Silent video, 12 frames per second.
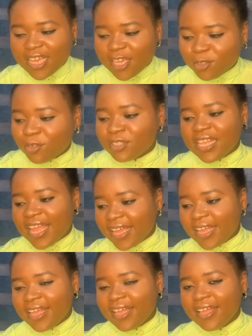It was
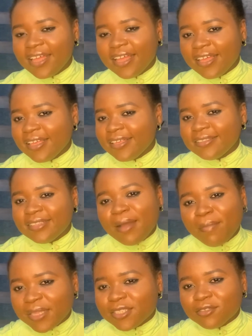like
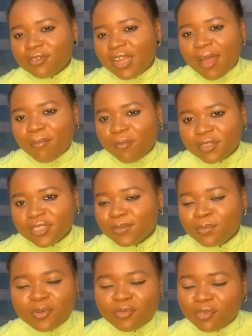that particular
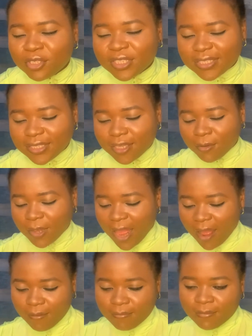month period, they said, oh
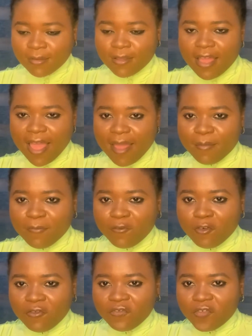yeah,
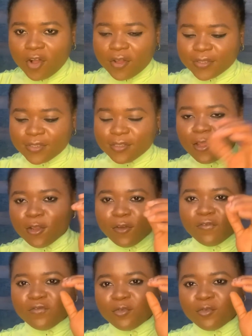full force, all of